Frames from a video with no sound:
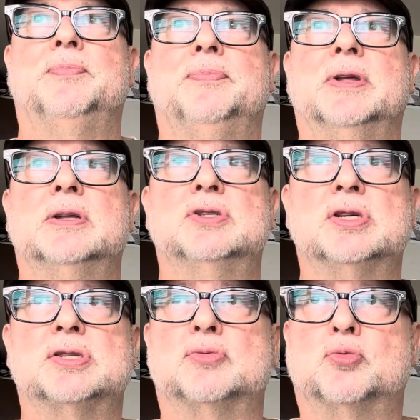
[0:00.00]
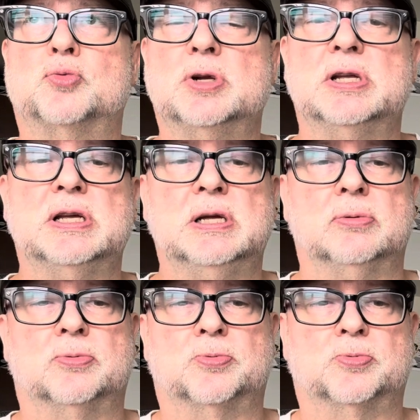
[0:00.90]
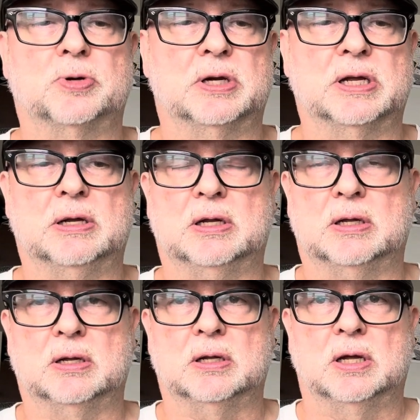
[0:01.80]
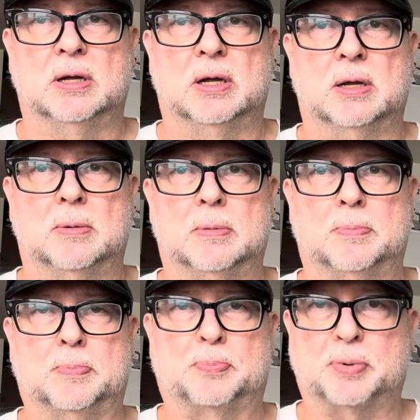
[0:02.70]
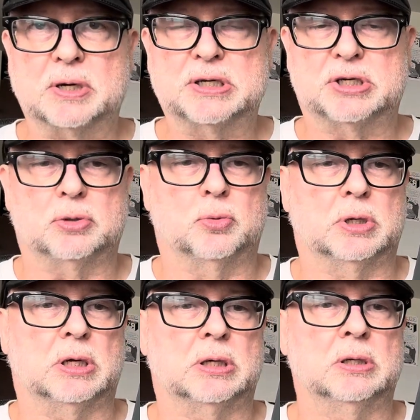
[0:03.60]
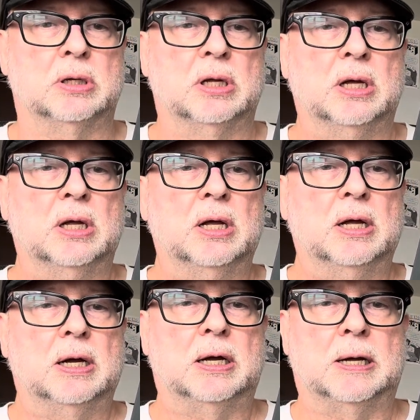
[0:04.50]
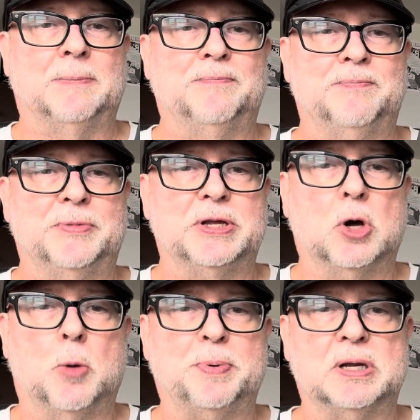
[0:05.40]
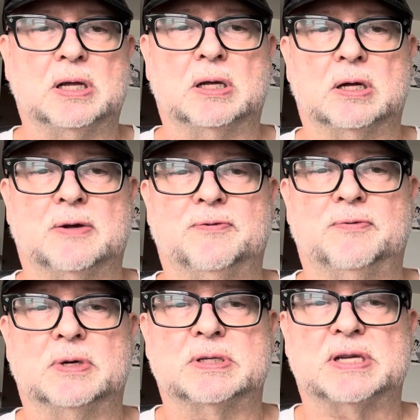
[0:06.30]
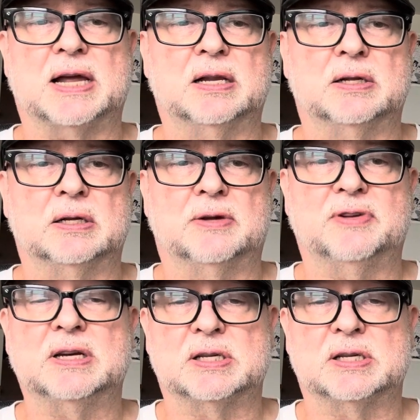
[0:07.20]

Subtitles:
It just really, really brings you in. The opening of In a